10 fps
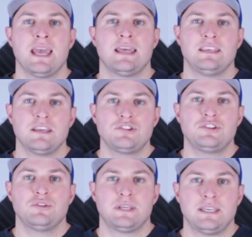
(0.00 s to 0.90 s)
And the
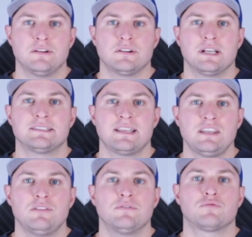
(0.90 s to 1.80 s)
issue here is
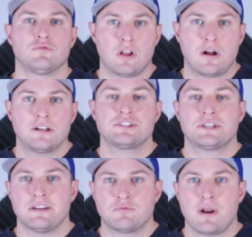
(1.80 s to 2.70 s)
then you've launched
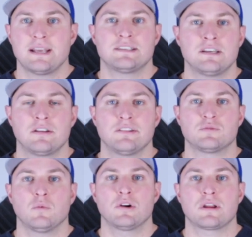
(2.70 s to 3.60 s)
and ranked and done all
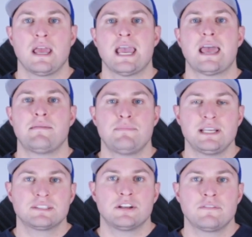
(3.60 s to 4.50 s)
this work, and then
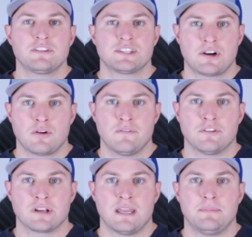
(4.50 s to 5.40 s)
basically you're going to have to start
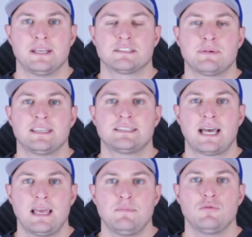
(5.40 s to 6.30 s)
over again because by the
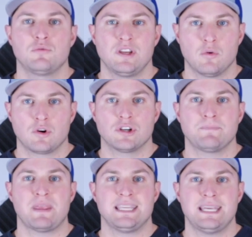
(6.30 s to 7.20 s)
time you
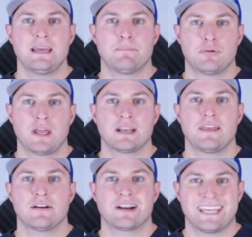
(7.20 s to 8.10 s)
reorder and get product
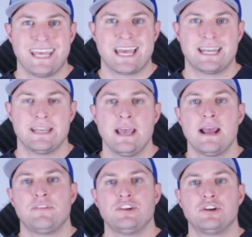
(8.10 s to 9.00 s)
there again,
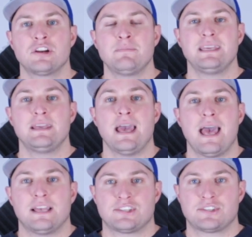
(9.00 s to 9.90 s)
then you're going to be
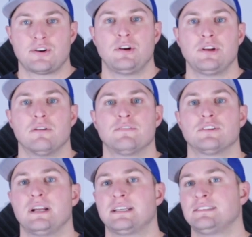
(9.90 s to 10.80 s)
starting
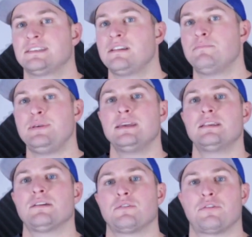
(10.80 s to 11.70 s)
over because it's going to be
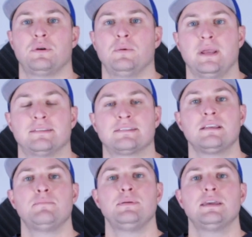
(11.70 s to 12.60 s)
another 3 weeks, it's
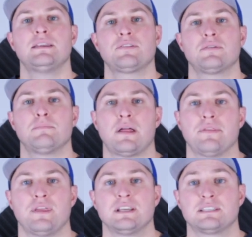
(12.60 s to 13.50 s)
going to be another
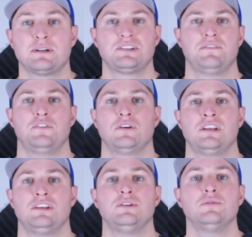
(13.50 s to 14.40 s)
month. And especially if you're going
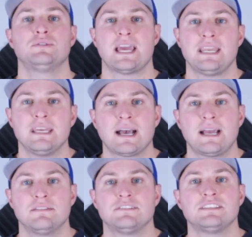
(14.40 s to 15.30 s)
to use any
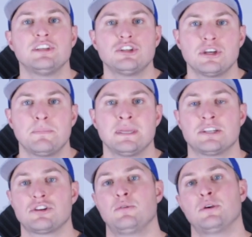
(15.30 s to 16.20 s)
kind of C shipping
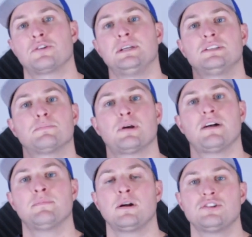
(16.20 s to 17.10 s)
to try to increase your
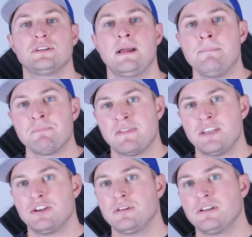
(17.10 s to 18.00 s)
profit margin,
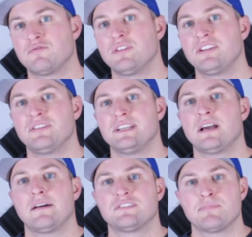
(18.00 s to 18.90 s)
then you're in a really
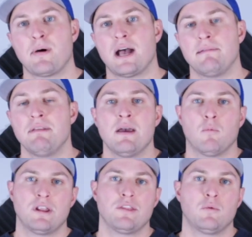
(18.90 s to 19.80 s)
tough spot.
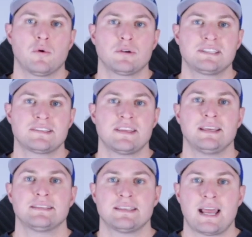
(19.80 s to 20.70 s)
One of the worst
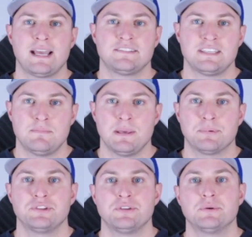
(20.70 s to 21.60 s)
things that I've seen
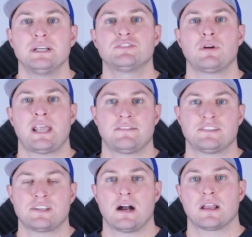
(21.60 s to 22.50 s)
people do is run out of
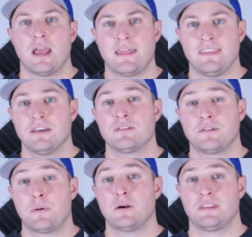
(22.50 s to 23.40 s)
stock. And the other
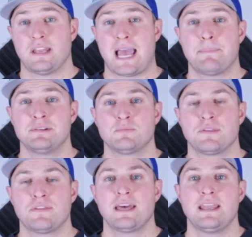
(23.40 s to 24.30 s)
part that happens
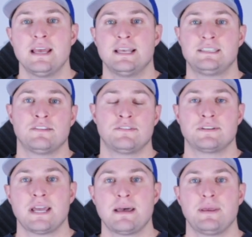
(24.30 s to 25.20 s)
with that is either
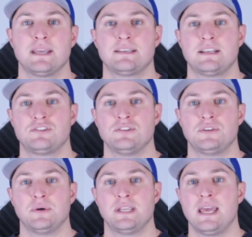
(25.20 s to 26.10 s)
they're not paying attention
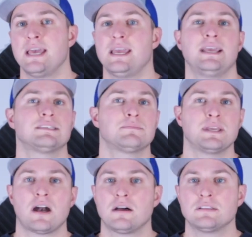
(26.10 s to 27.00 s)
to it, it hits a
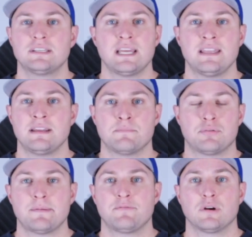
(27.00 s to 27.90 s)
big holiday and they didn't
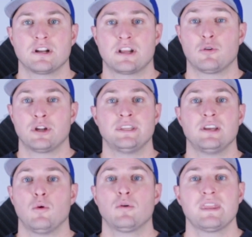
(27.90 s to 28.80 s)
prep for it
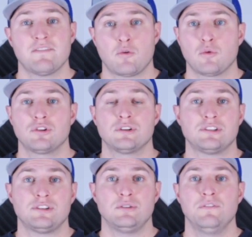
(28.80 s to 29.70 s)
accordingly, or they've
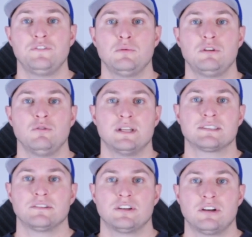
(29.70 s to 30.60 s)
ordered too few
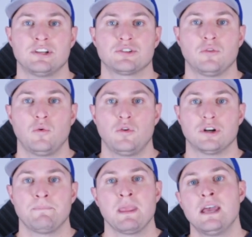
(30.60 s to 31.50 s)
units on their initial order.